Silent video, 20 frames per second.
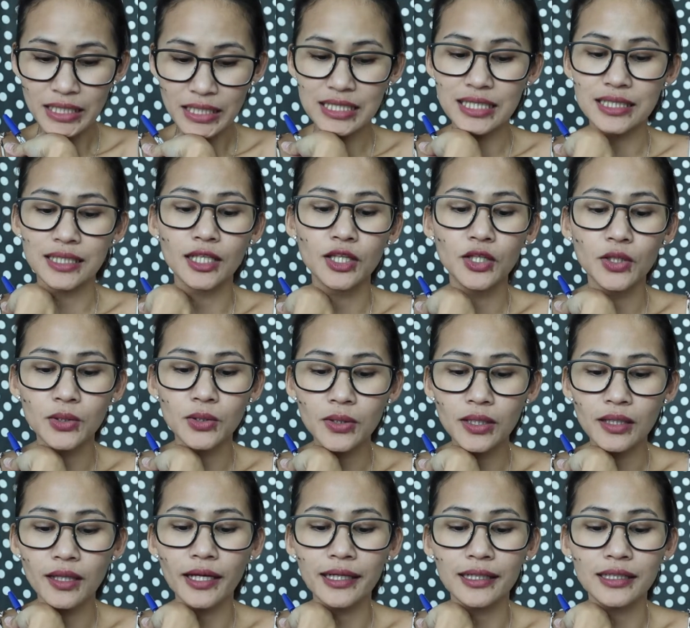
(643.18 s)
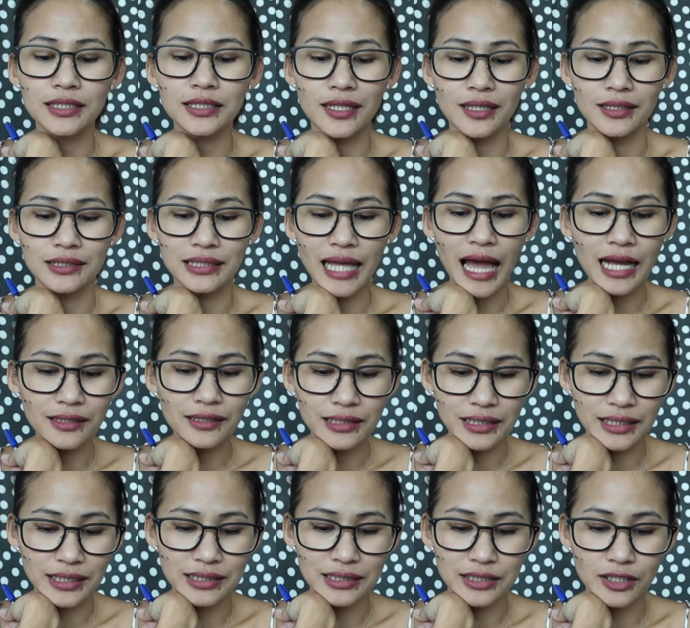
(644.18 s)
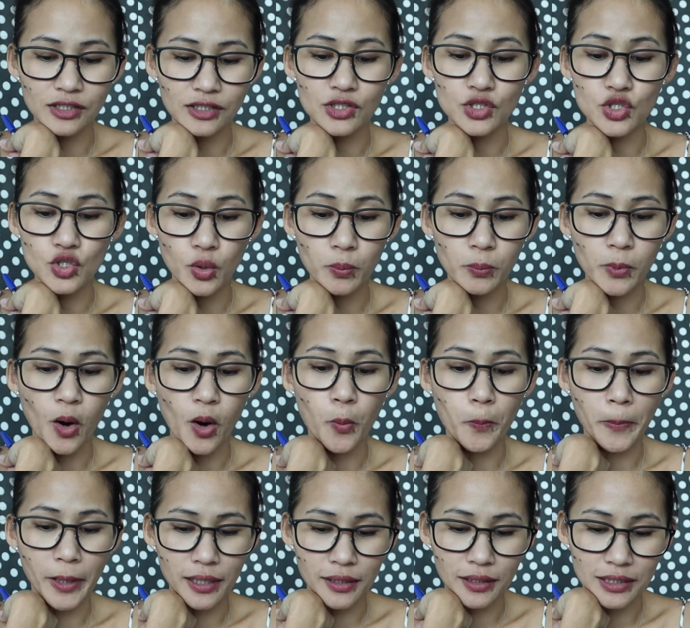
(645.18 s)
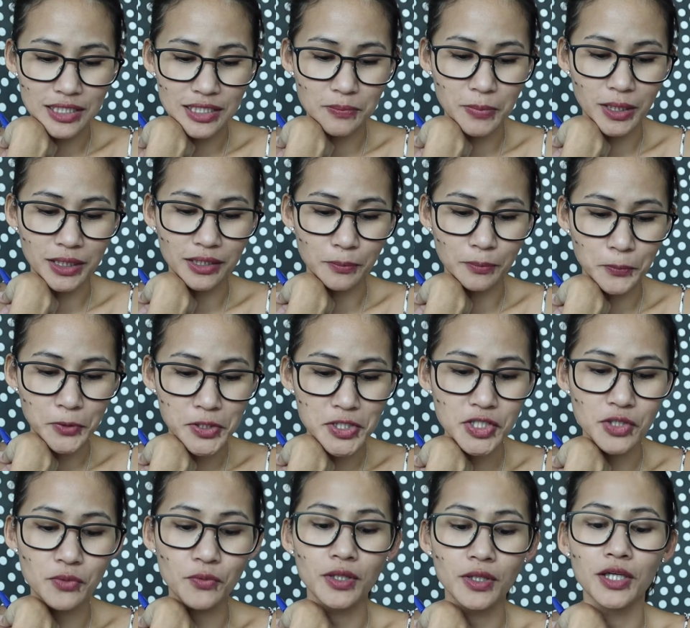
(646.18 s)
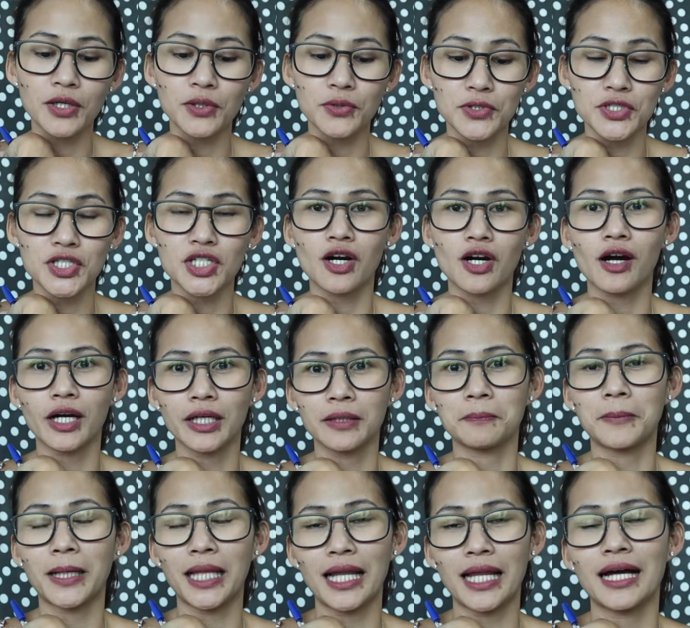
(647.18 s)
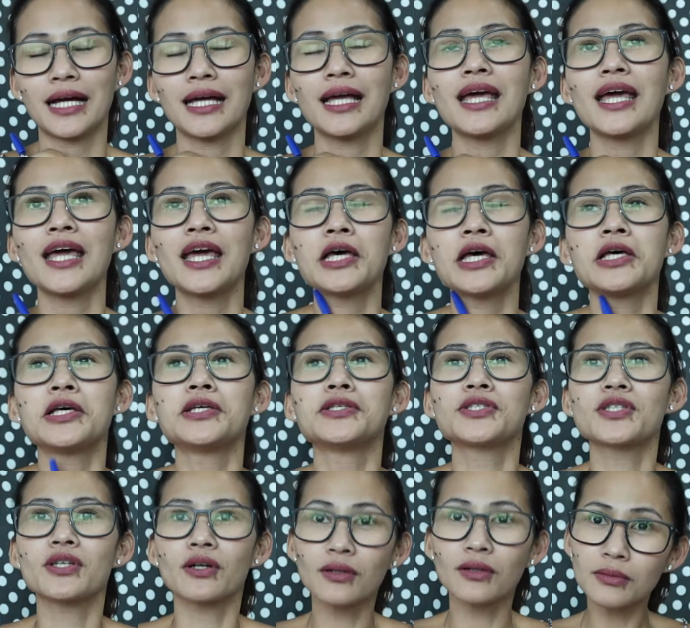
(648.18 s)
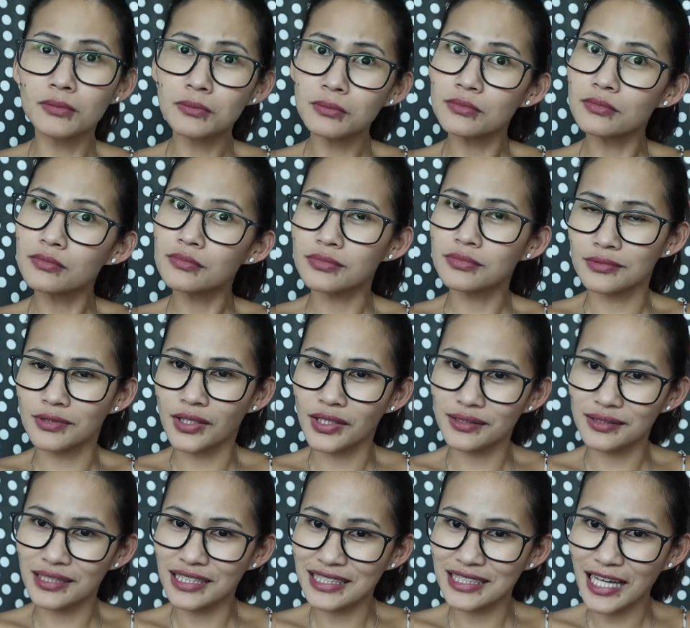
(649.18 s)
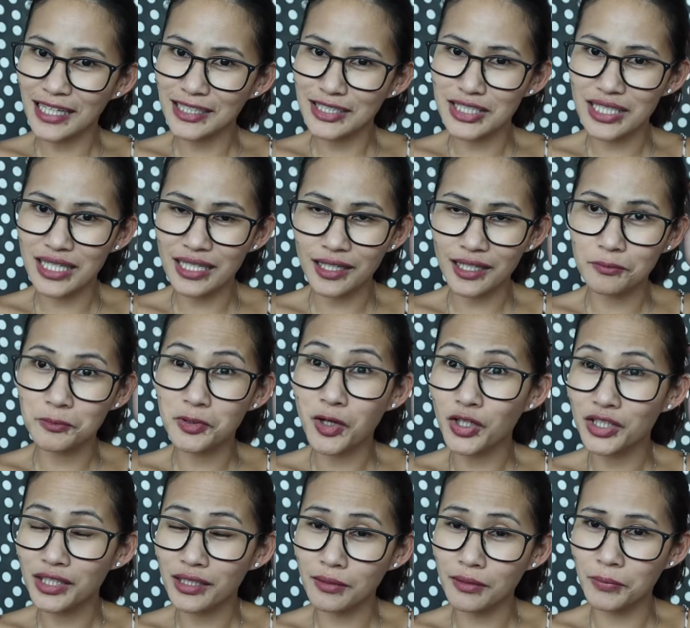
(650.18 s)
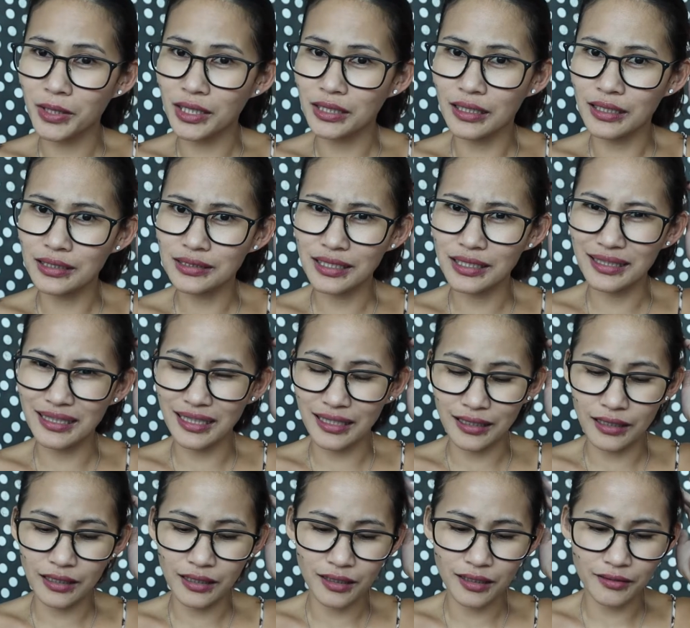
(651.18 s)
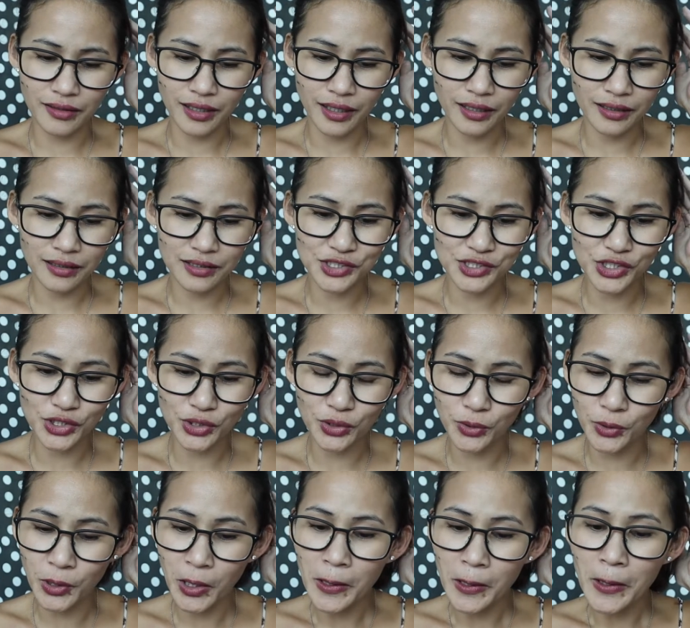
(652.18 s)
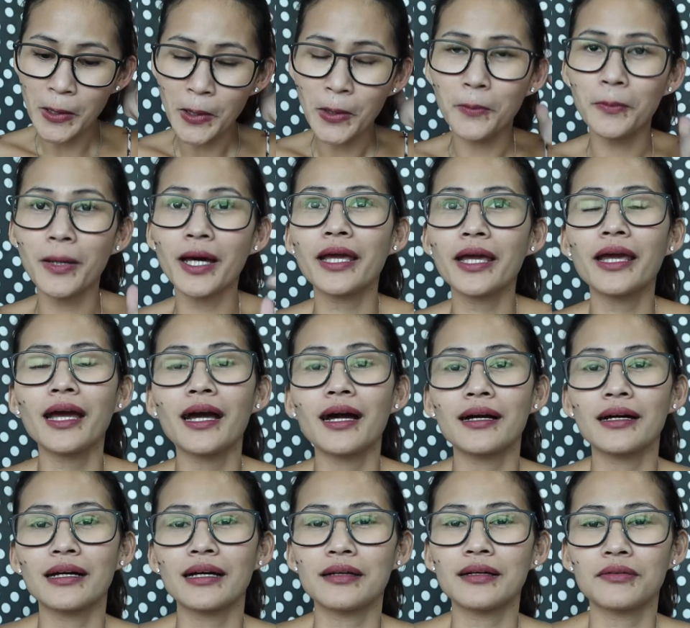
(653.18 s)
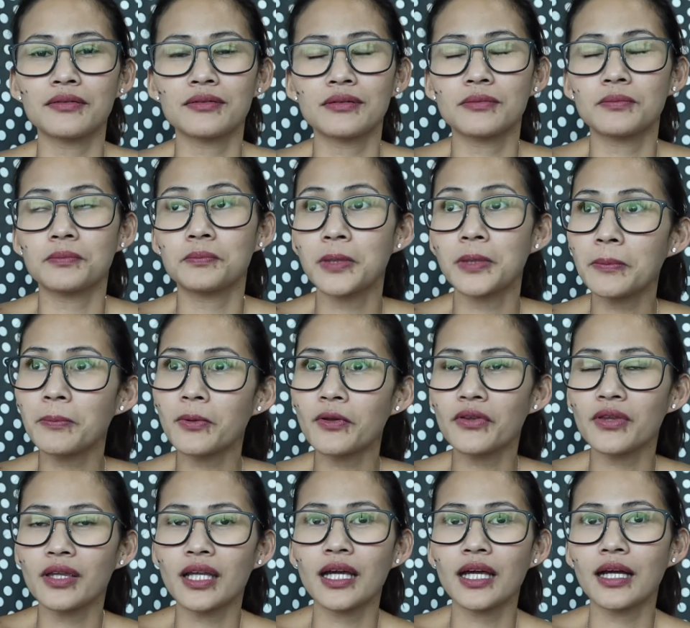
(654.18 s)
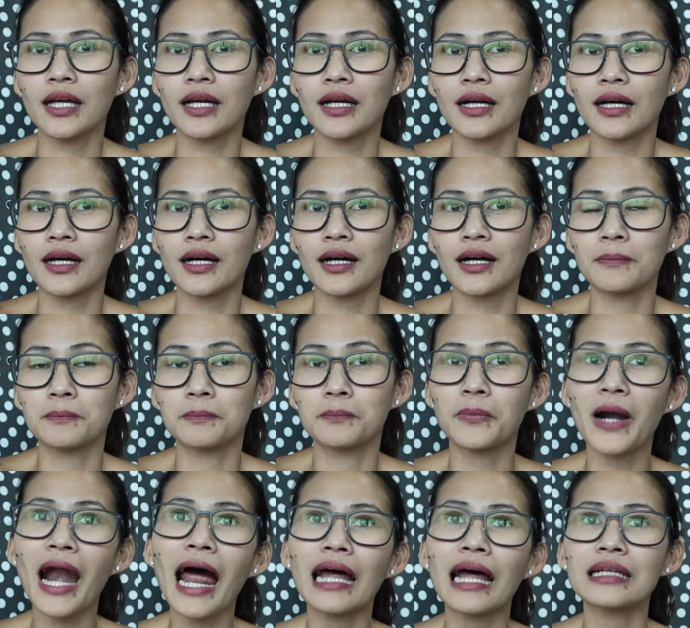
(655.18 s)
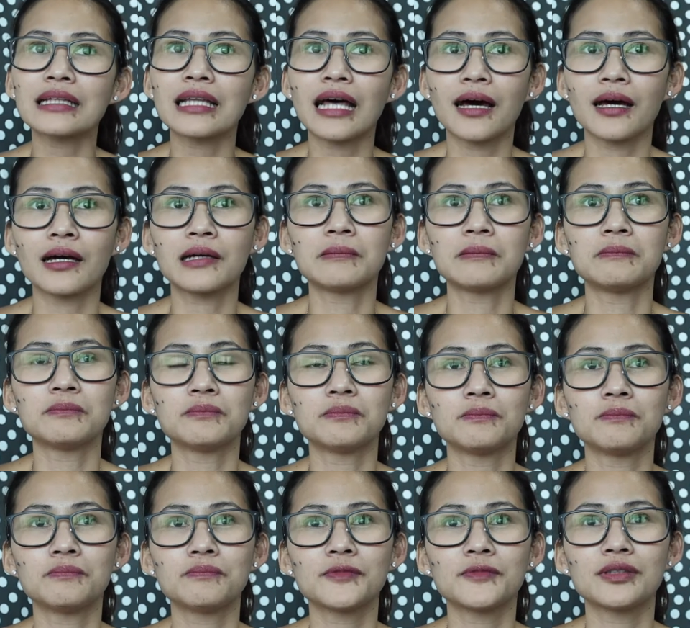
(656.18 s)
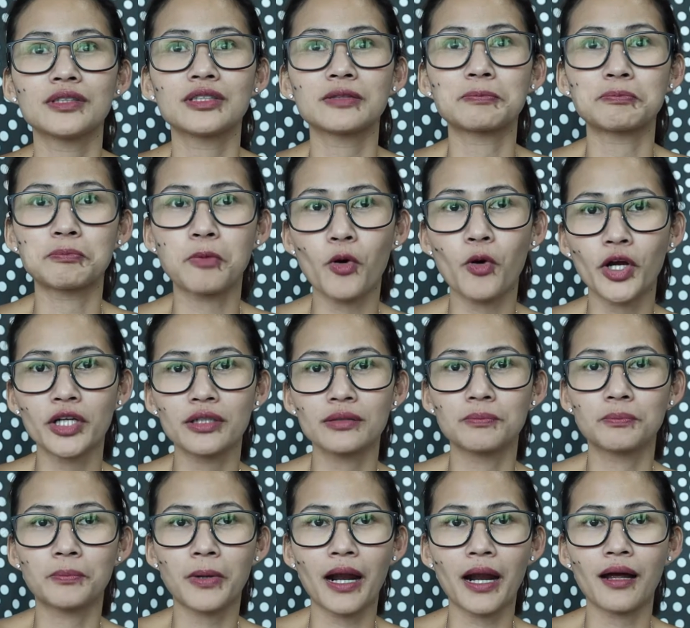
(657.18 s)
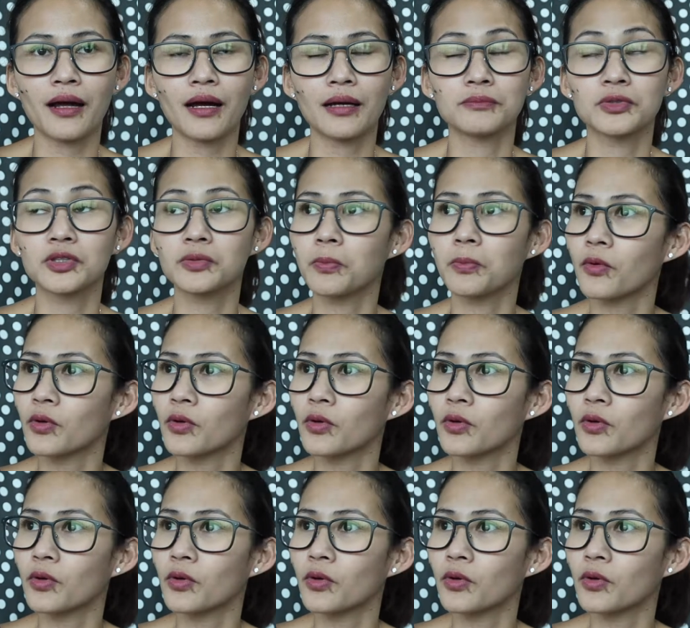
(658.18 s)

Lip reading: she said, "You look like an antagonist on soap operas, but a person with a huge heart pala." So antagonist, like I'm kontrabida, is that it? Alright, so, but yeah, people think I'm brat, I'm spoiled, I'm